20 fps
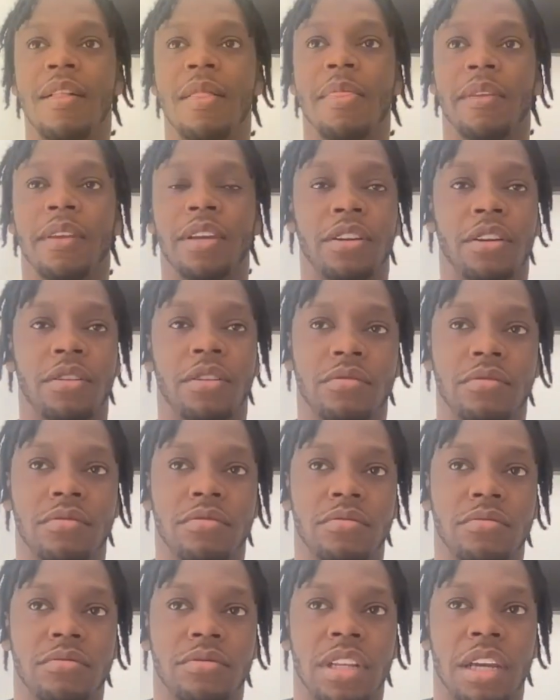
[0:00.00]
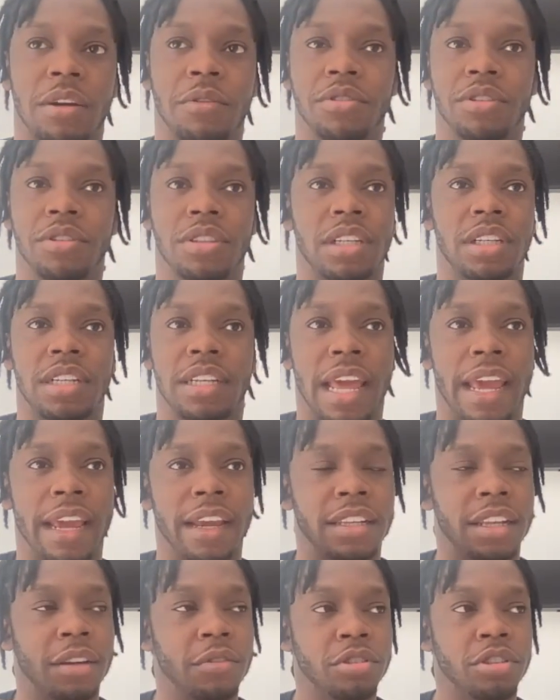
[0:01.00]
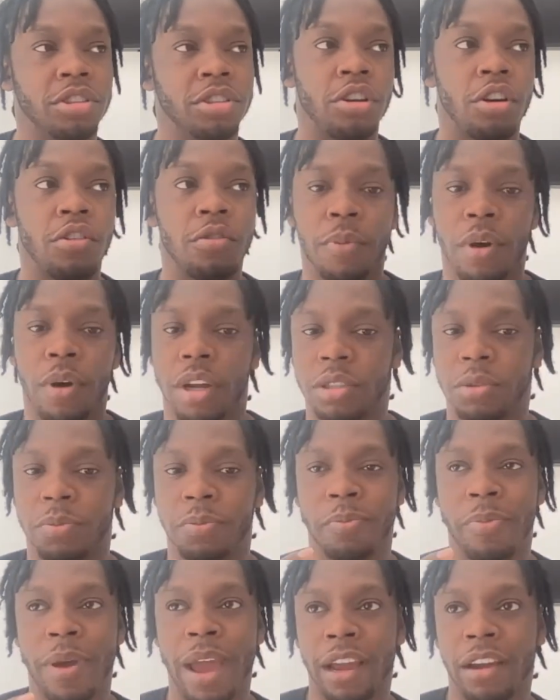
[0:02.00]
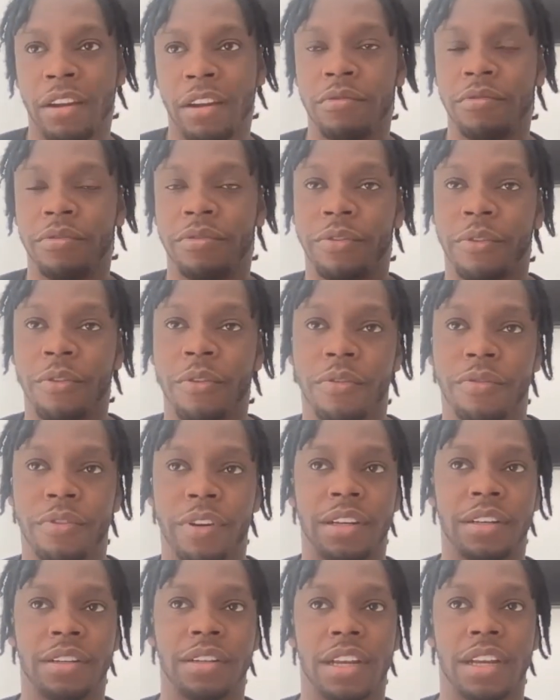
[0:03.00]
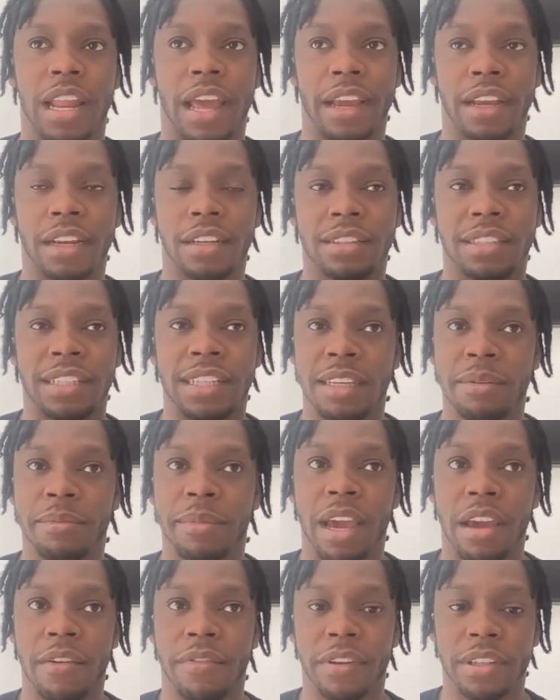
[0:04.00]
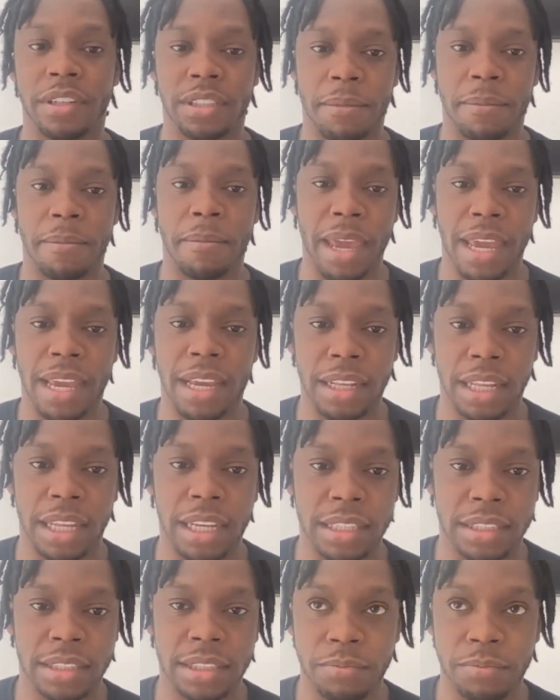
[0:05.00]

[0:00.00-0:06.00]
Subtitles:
you know, there was so much back and forth and like team effort to make this